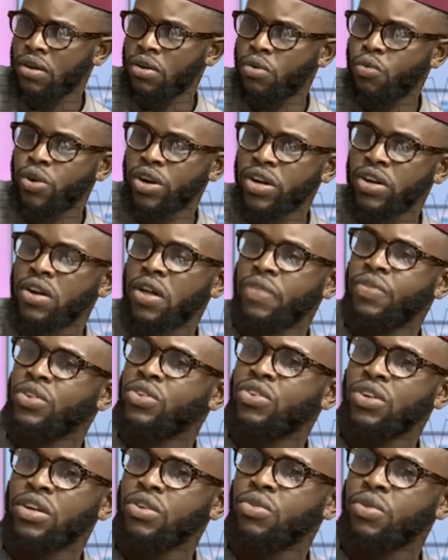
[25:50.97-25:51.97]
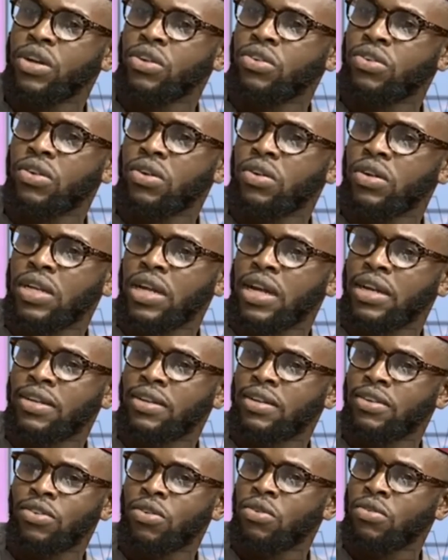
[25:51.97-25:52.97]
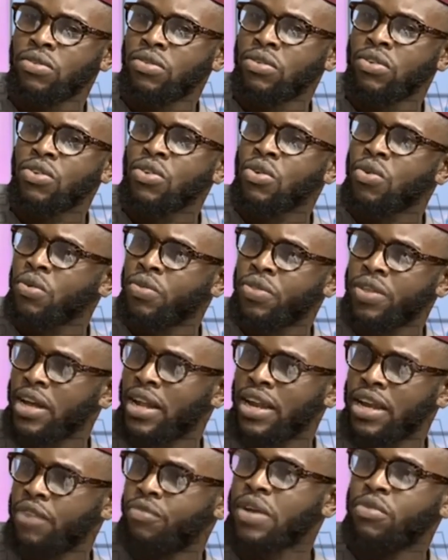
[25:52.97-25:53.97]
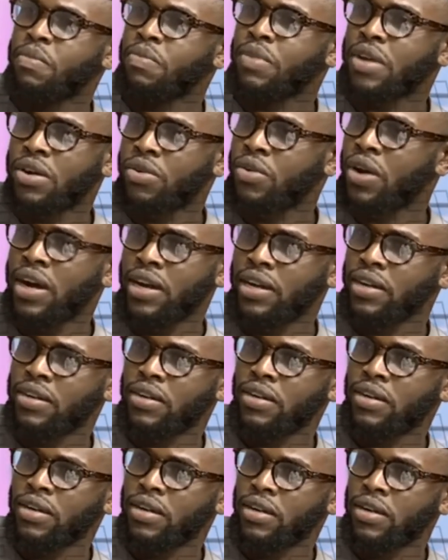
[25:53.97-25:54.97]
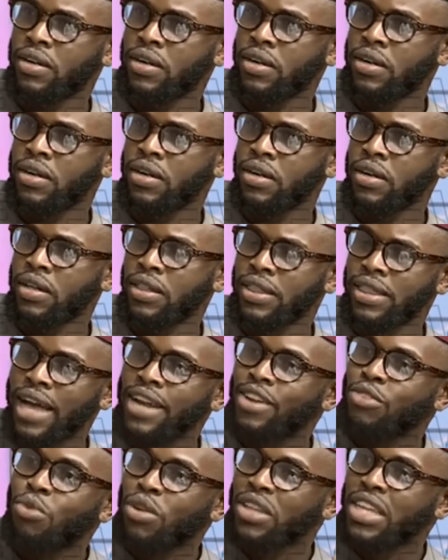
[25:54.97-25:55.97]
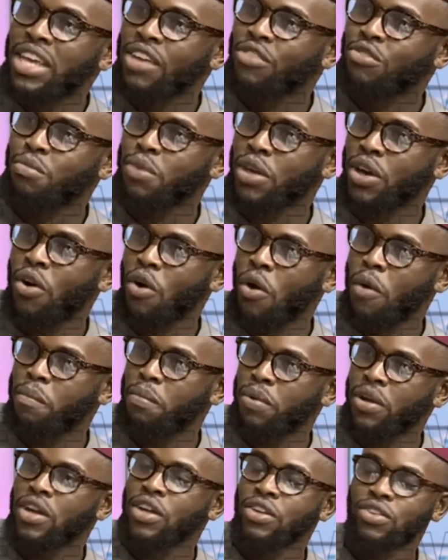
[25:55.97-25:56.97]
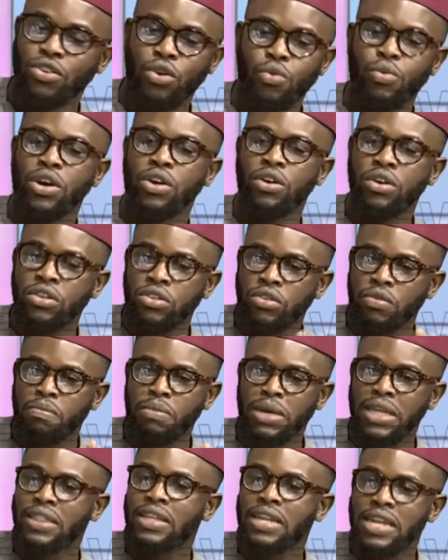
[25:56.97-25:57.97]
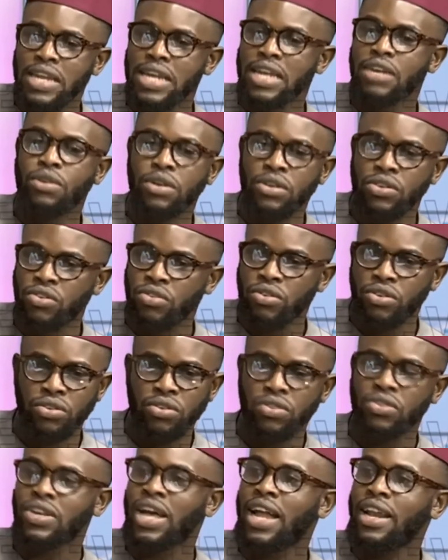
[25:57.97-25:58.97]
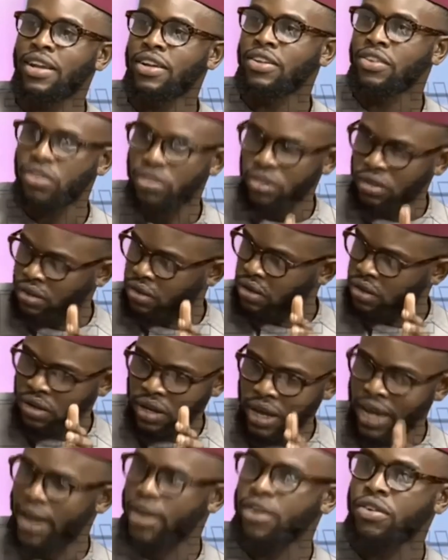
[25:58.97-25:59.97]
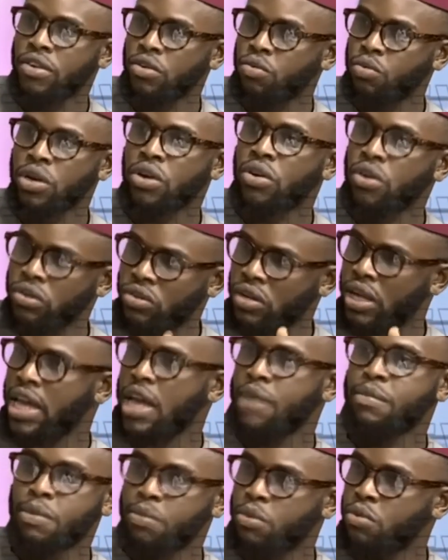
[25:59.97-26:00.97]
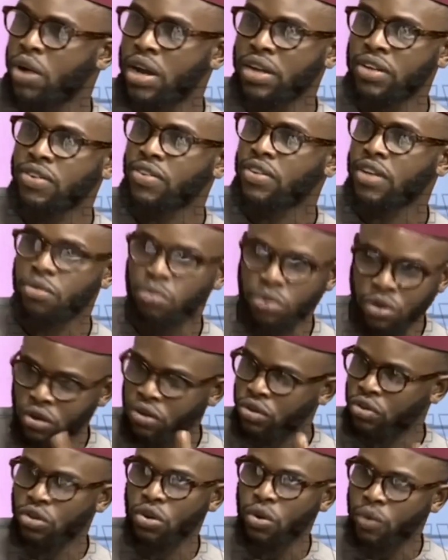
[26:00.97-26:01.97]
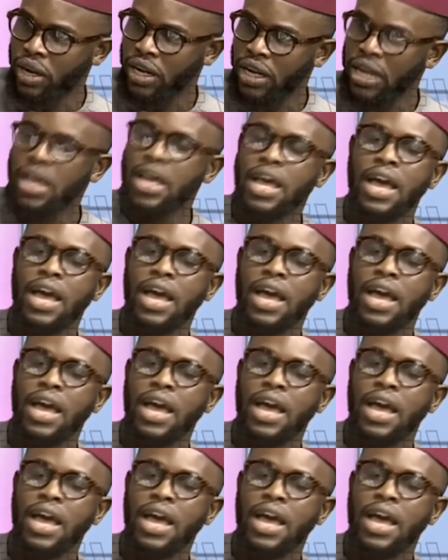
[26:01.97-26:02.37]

We're not the generation that don't know their left from their right. That is what gives me hope. So we're going to meet the NIN registration challenge head on. We're going to get people registered. We're going to do it.